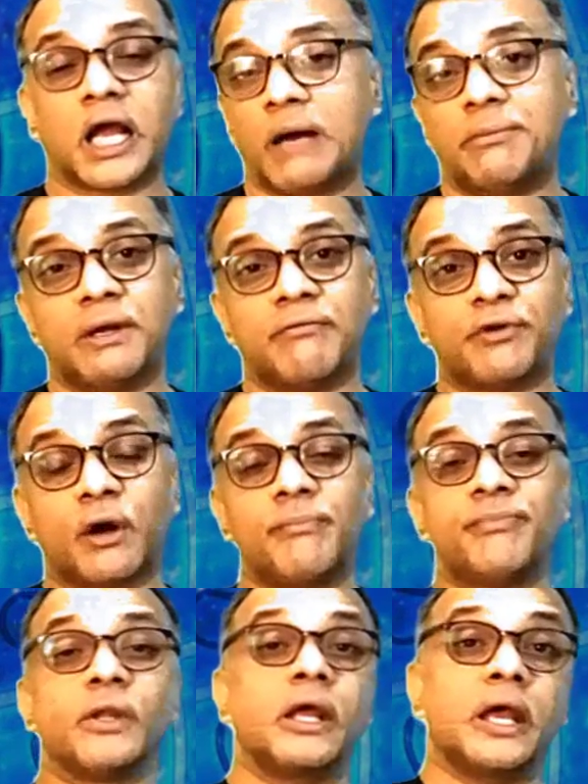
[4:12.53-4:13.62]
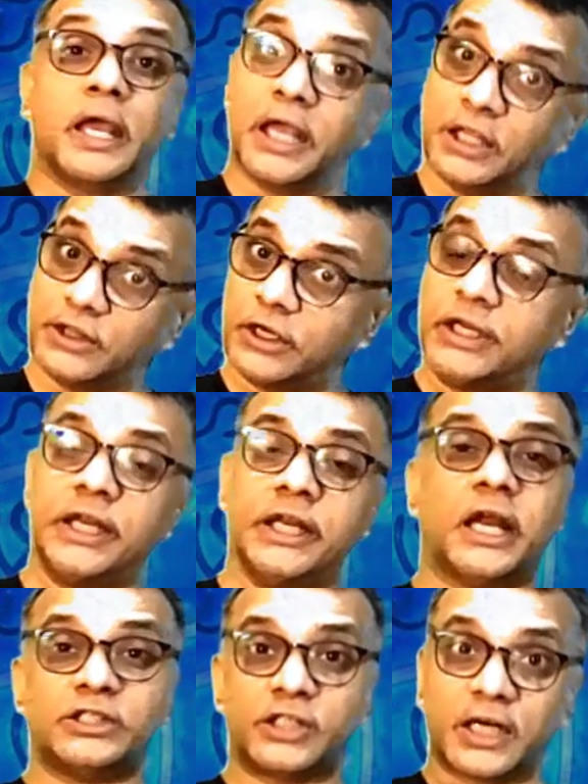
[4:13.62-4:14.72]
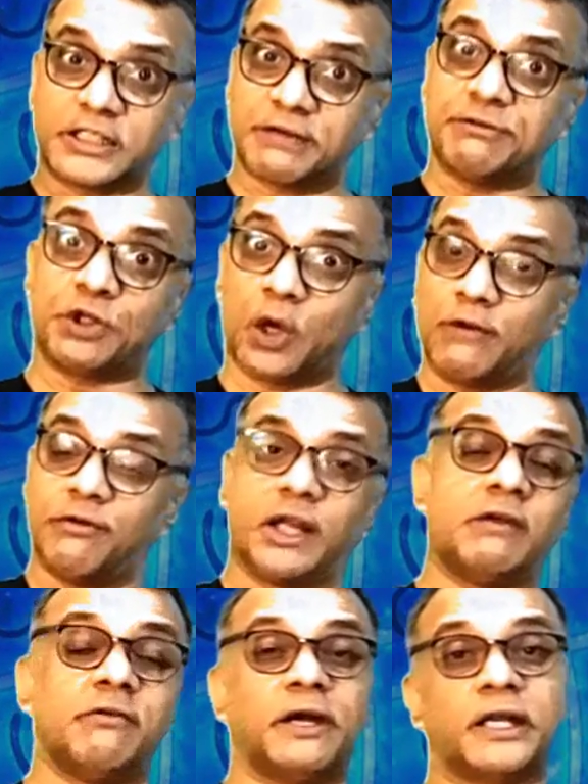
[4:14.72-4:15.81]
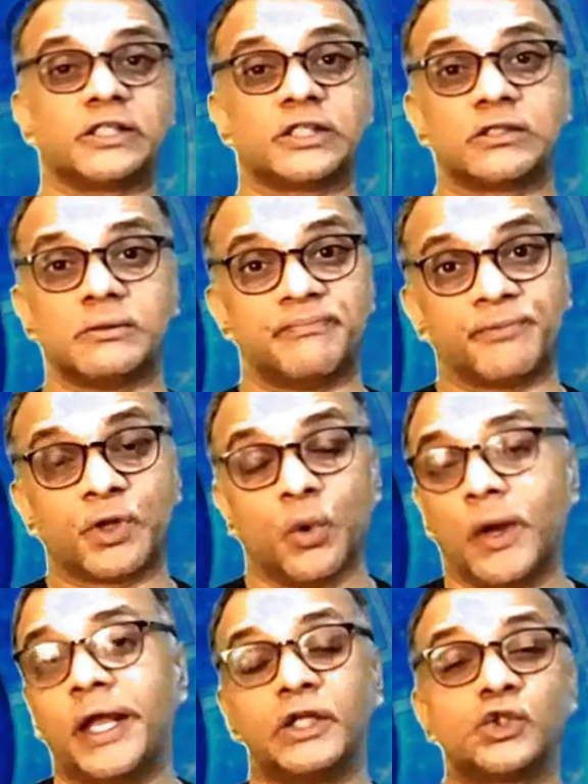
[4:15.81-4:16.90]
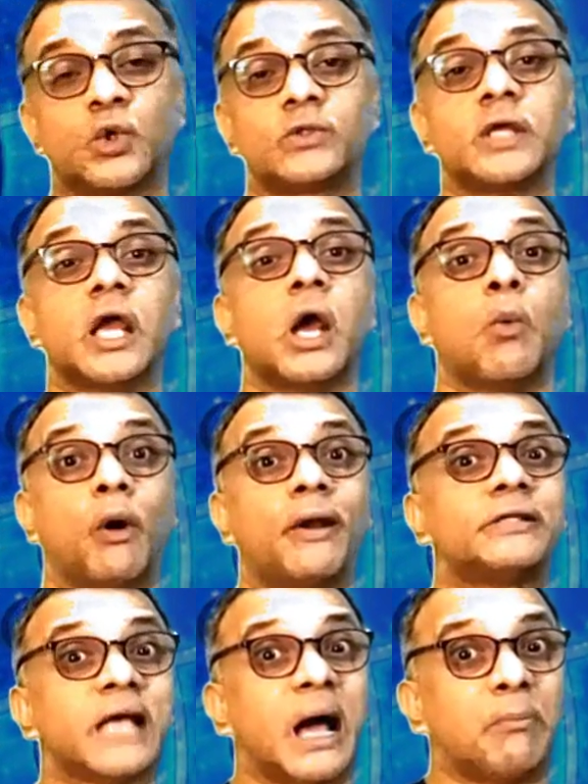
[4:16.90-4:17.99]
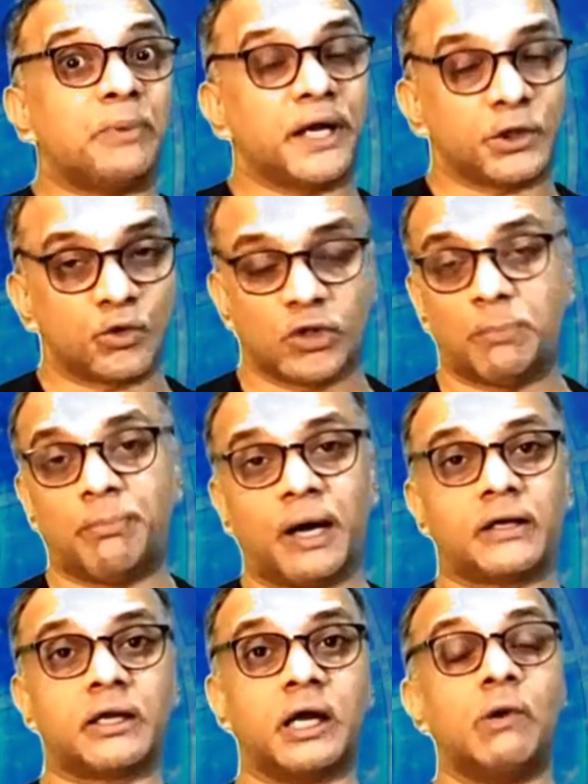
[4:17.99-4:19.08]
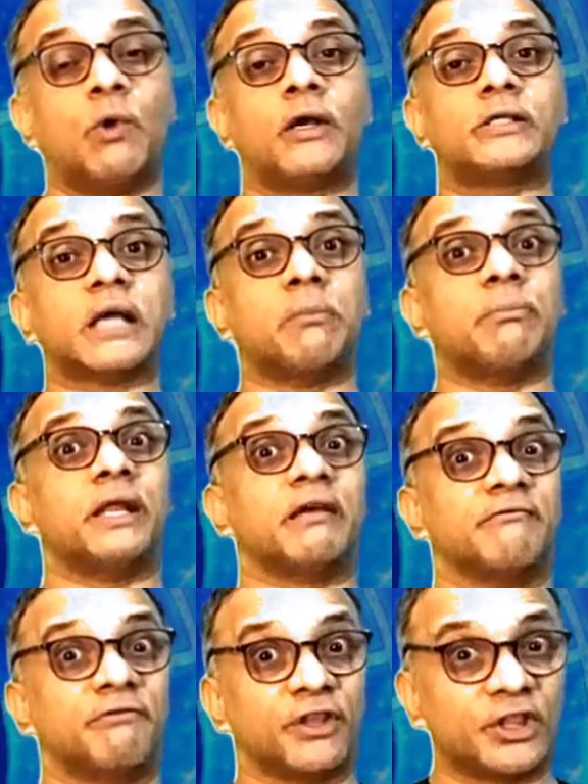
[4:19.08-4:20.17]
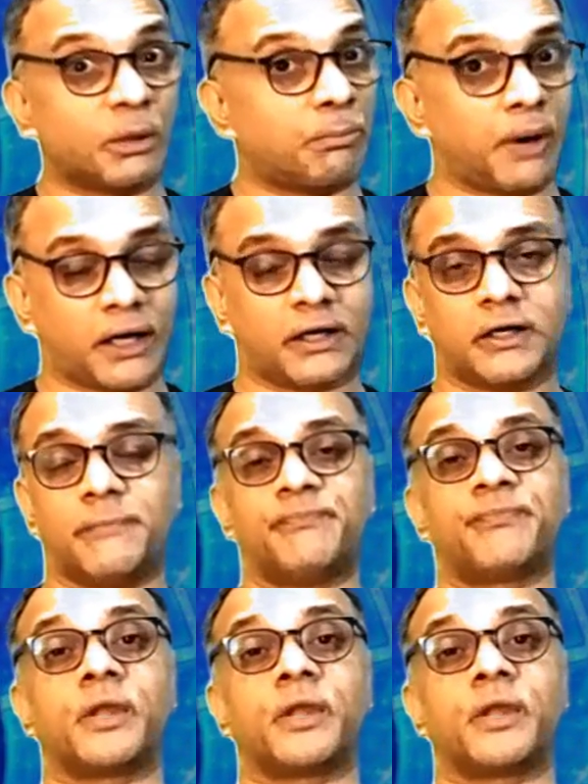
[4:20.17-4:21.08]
coming from. In the D9 chart, seventh lord, wherever it is going, it shows what is happening to the partner, what is happening with the partner.